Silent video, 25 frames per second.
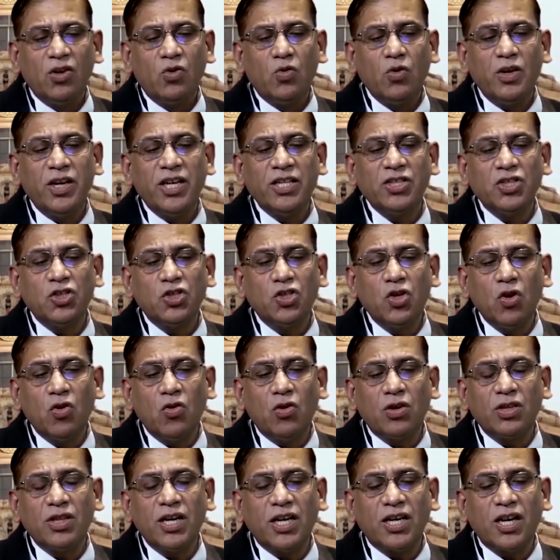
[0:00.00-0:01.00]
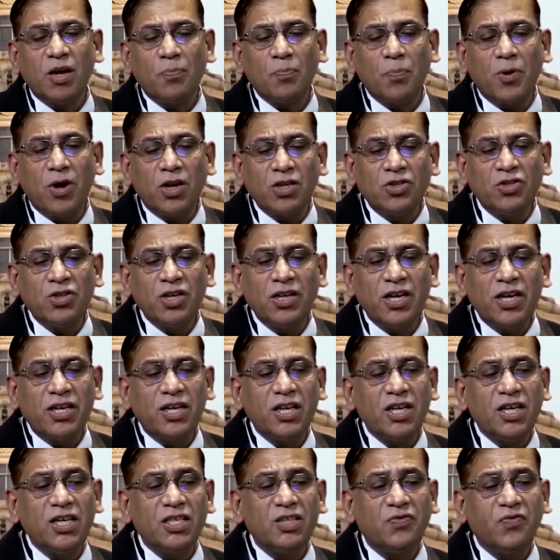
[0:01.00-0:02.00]
to ensure that
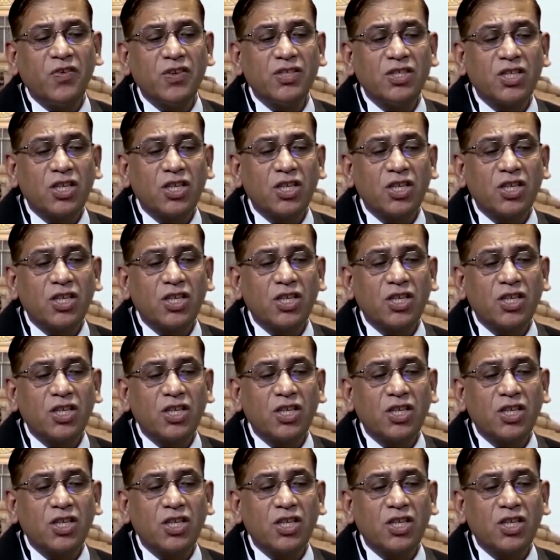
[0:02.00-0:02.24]
opportunities for